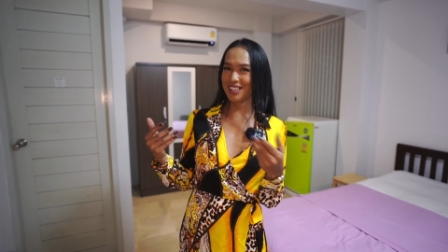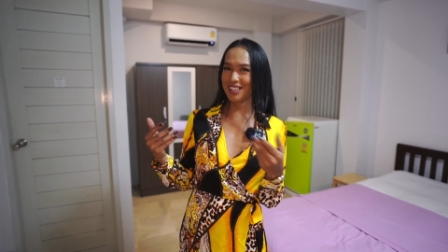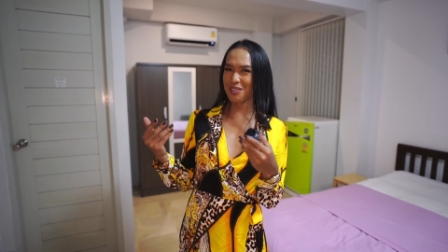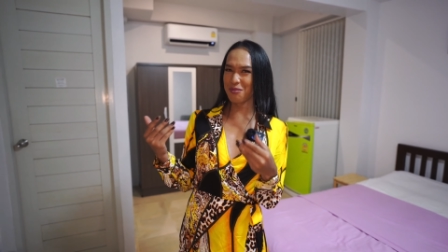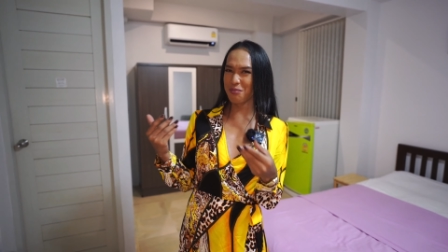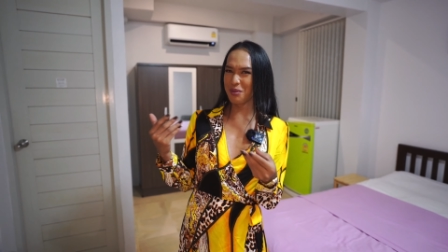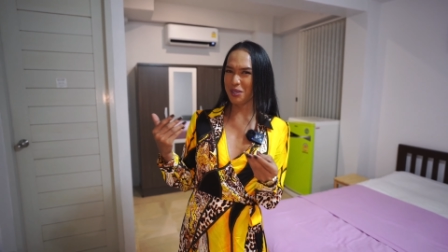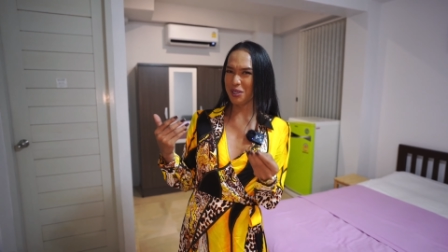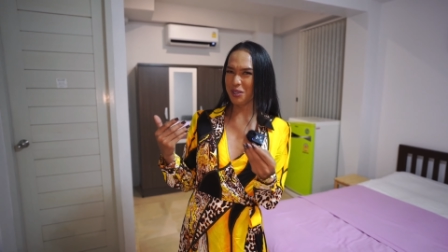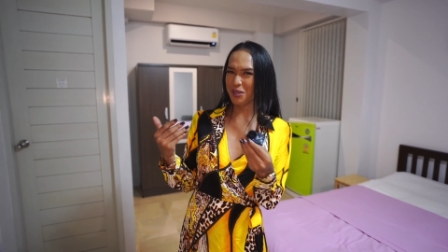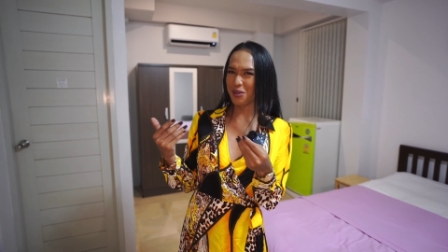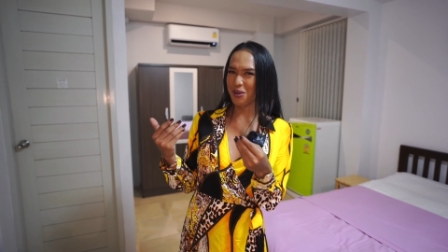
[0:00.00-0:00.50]

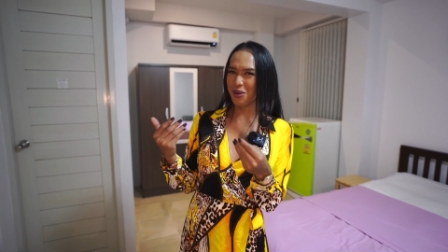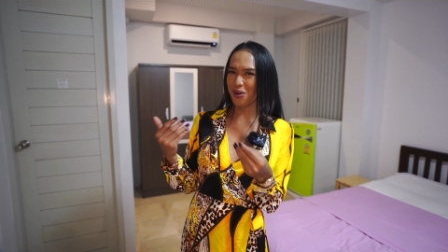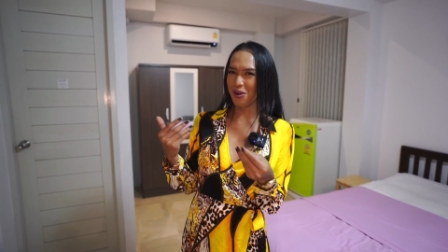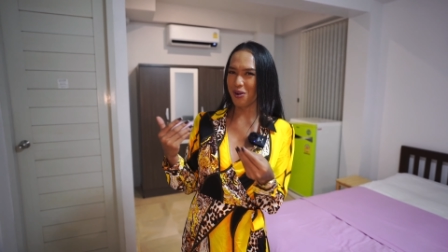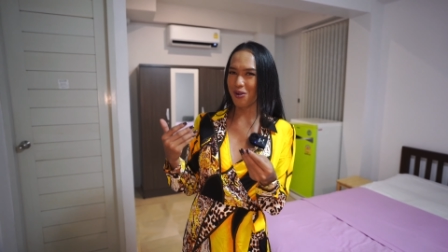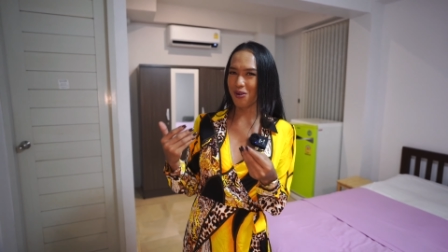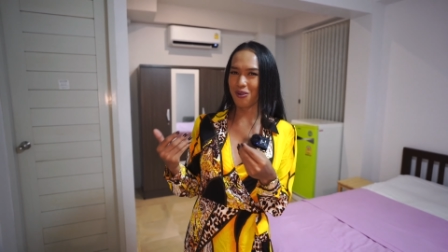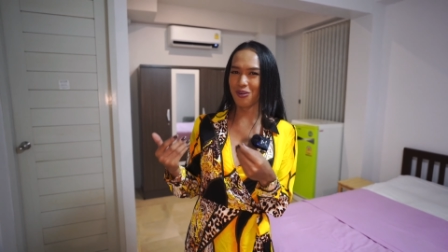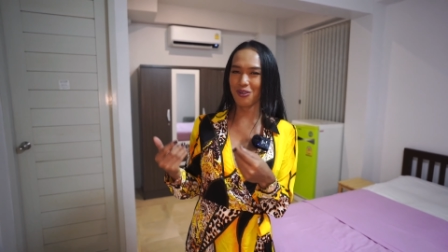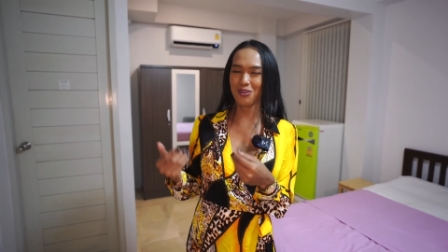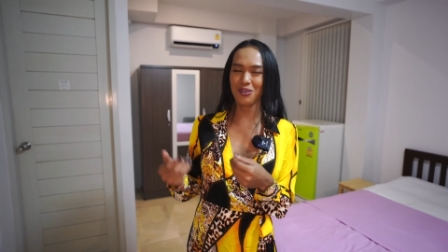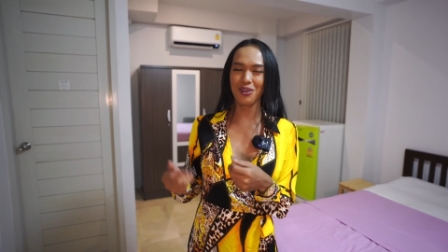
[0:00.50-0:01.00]
little bit
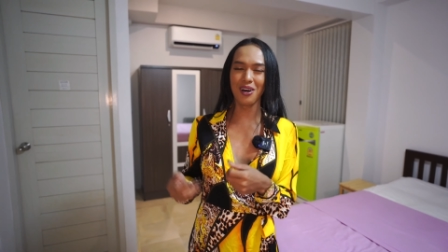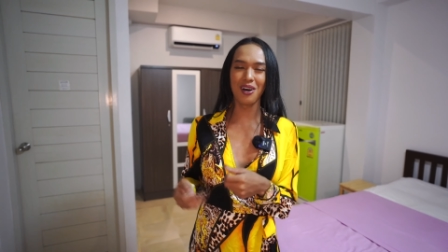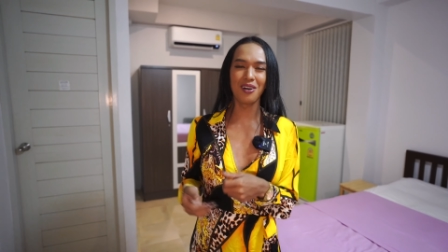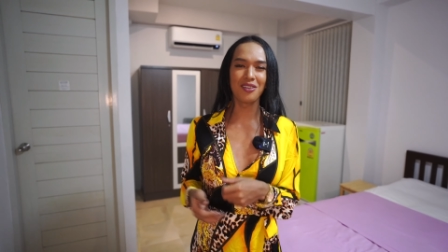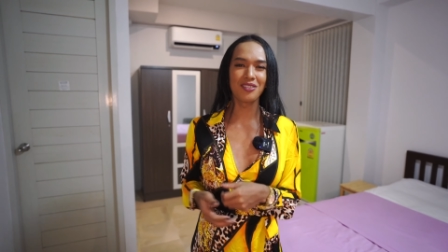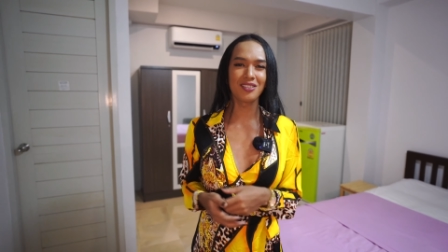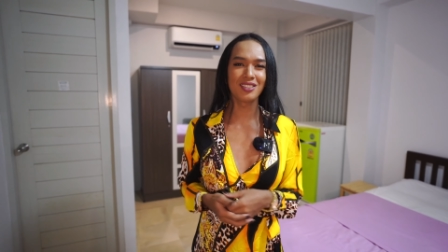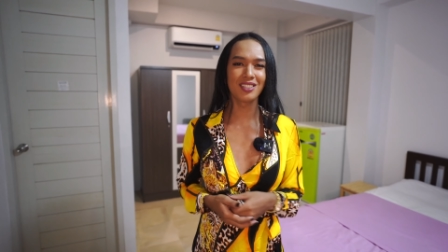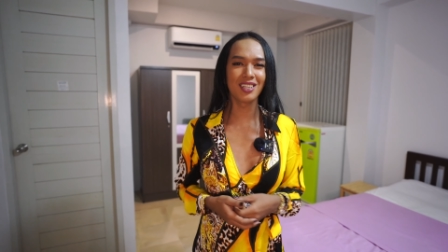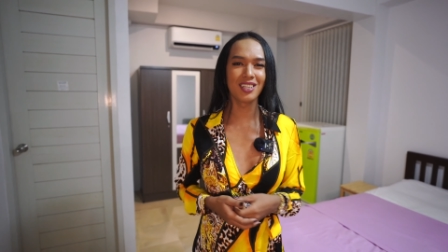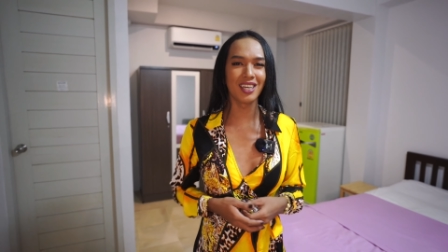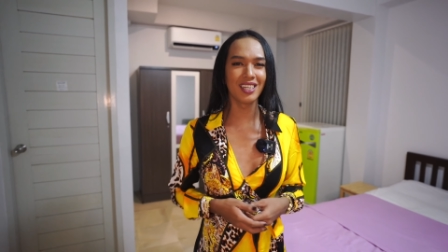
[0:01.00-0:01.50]
cold
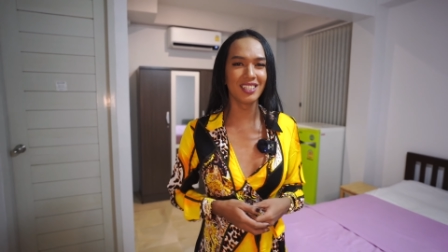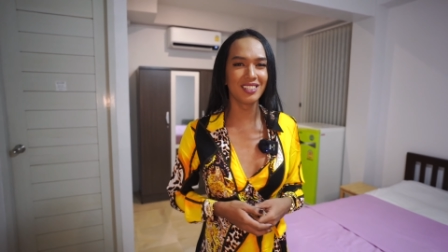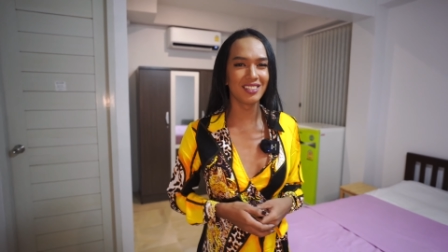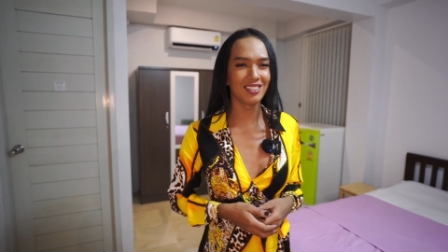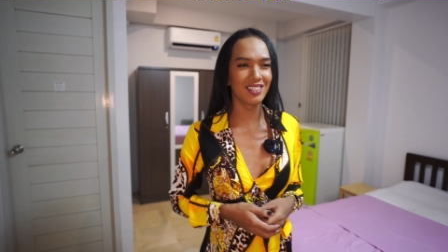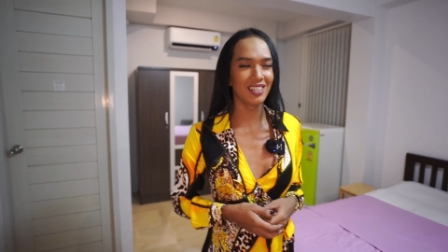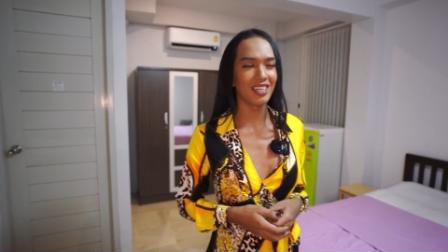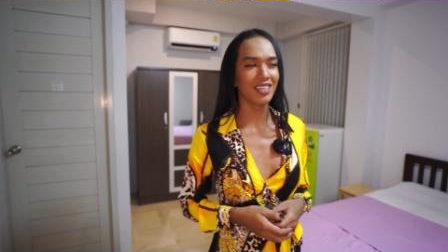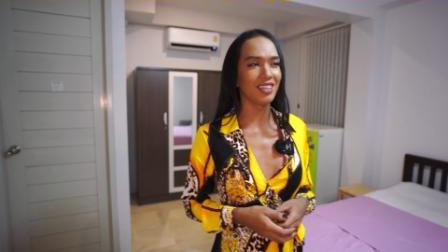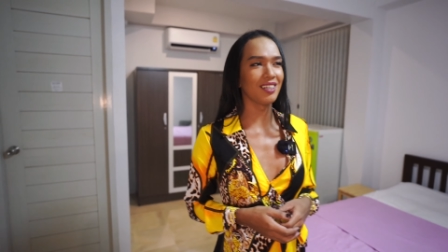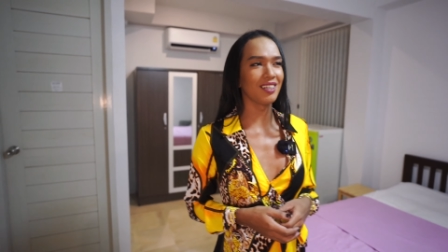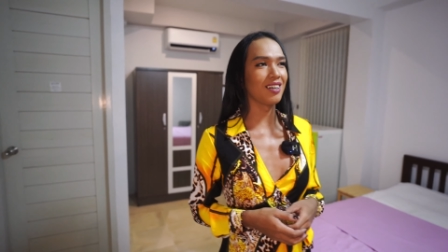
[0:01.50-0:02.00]
outside,
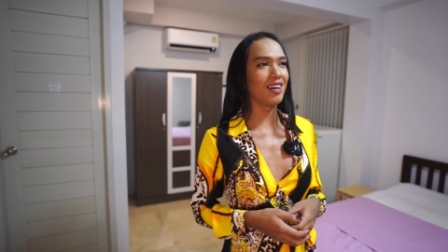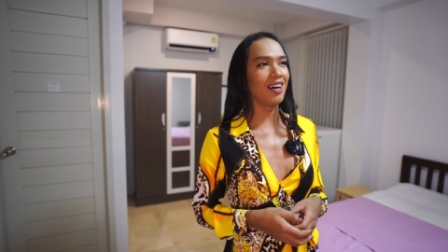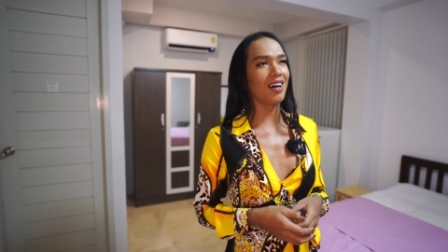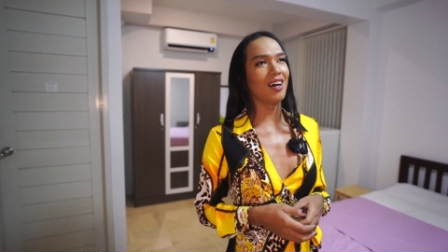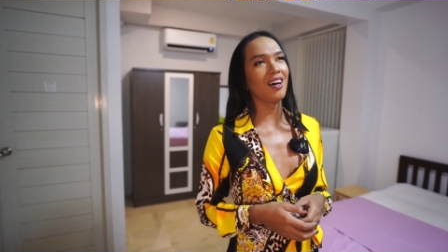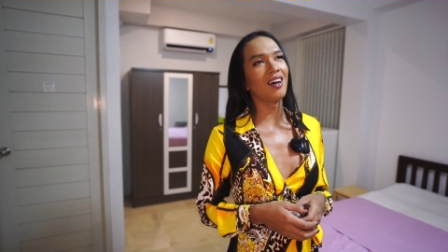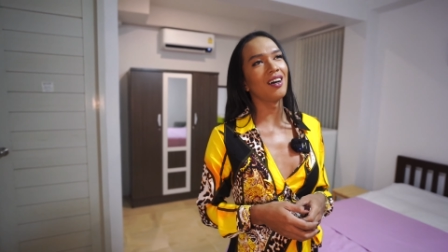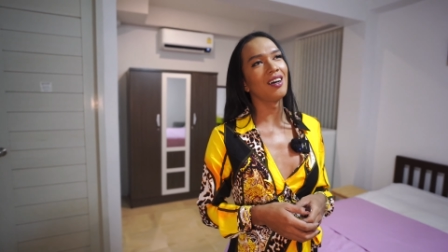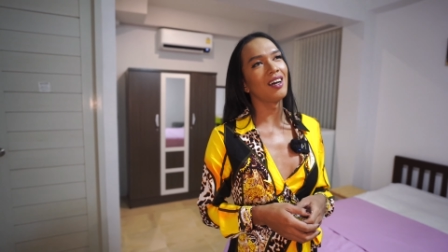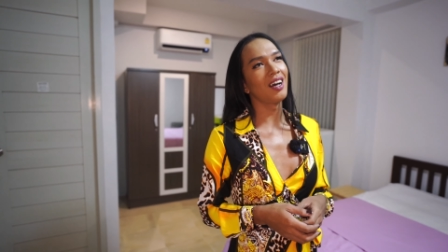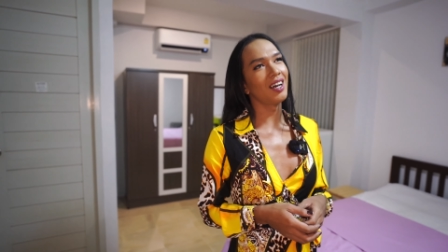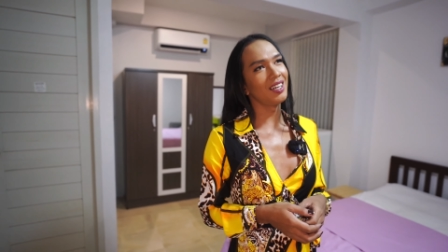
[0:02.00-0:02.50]
is like,
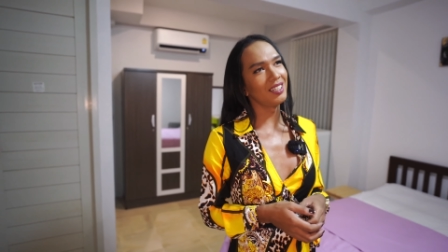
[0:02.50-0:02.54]
ah,